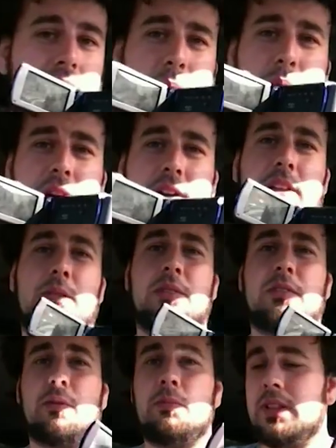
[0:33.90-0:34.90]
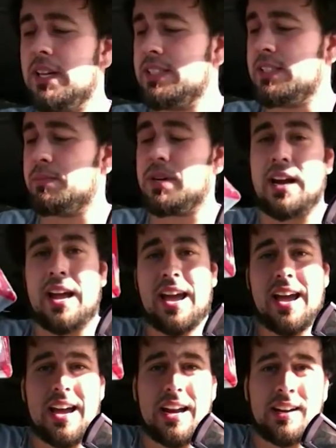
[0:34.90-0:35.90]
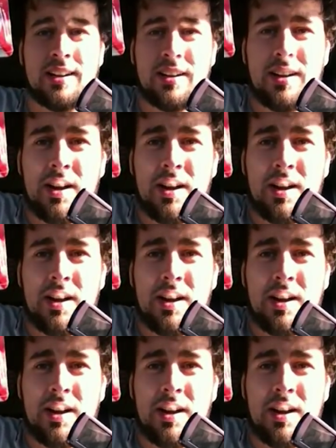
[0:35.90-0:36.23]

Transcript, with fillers: I bought another one to replace it, but I had